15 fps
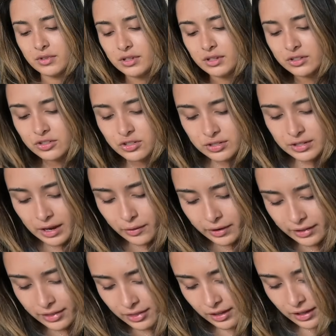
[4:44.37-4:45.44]
That's just how I
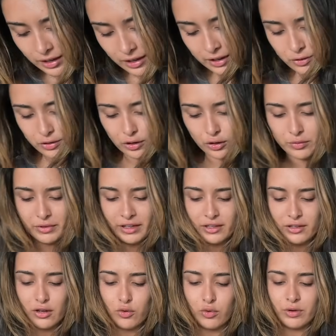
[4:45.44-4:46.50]
think. I don't know. I'm like,
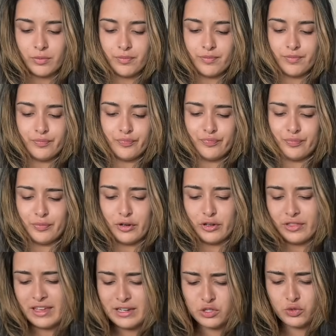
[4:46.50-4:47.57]
no, we're
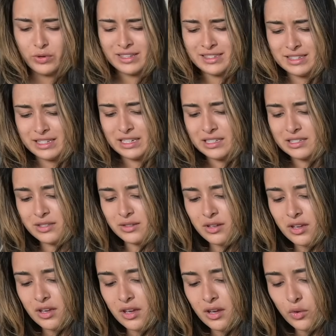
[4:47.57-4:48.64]
birthday twinsies.
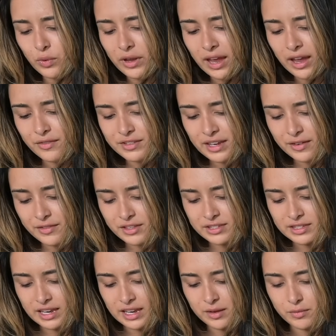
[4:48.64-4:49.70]
We have to have the
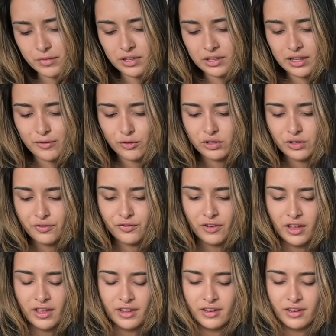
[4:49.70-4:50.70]
same level of fun.